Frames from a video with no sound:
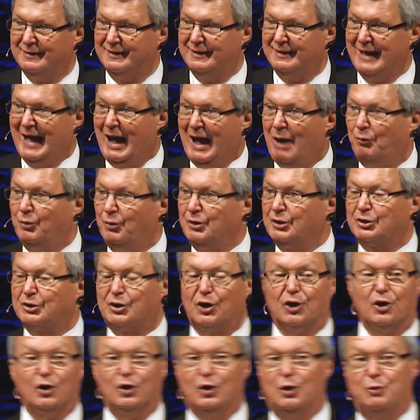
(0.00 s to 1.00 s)
I wanted a
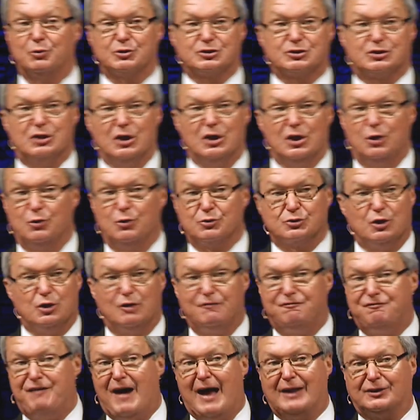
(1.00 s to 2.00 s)
girl who was, who was going
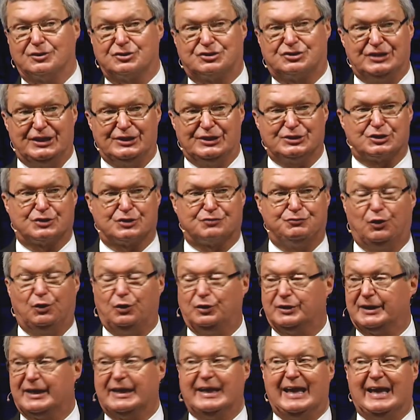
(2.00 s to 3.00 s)
to follow Jesus
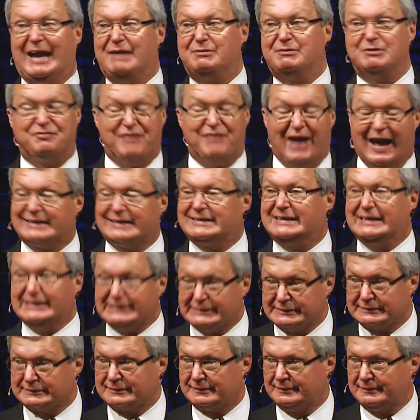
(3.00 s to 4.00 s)
fully, even if I
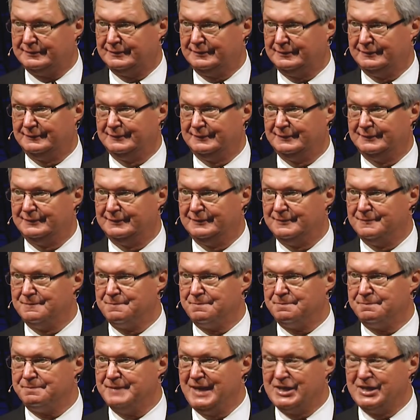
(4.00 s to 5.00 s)
didn't.
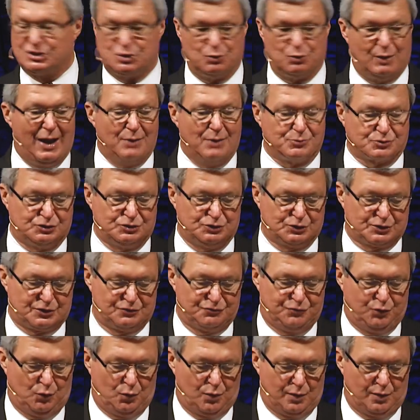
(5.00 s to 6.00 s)
That's who I was looking
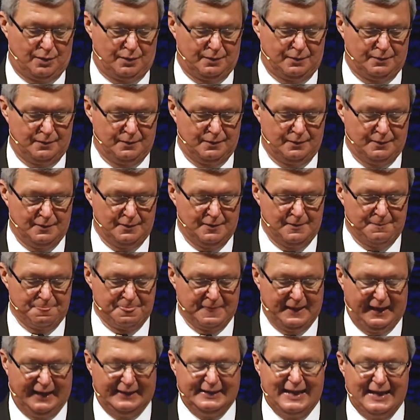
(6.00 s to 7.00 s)
for.
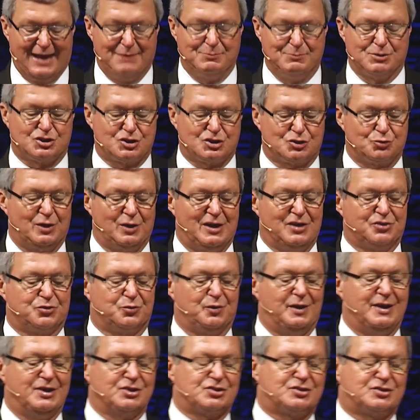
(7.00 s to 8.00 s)
In Amos 3
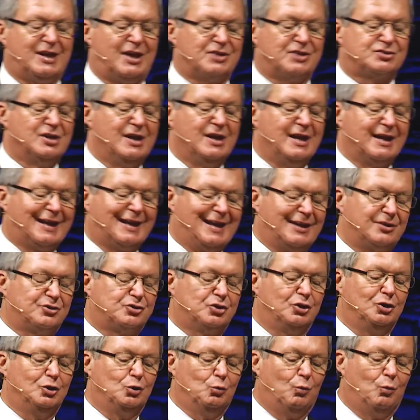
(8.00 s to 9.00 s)
3, it says, Can
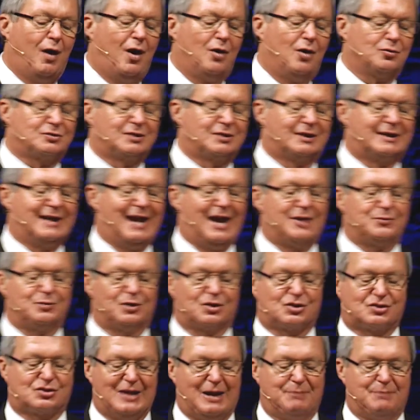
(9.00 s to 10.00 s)
two walk together
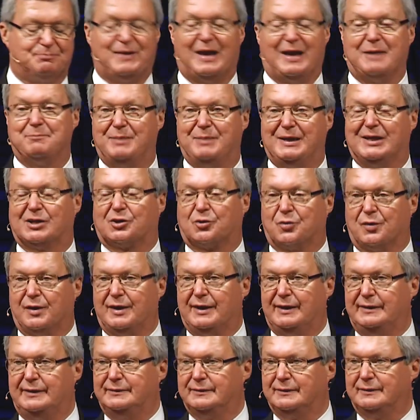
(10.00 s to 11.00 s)
except they be
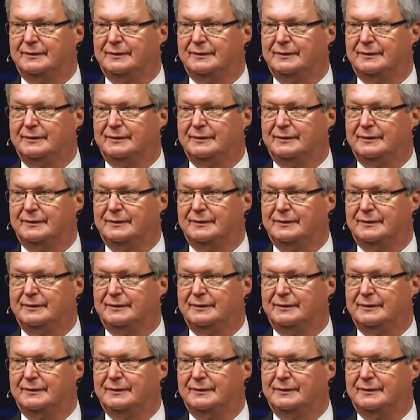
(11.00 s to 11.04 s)
agreed?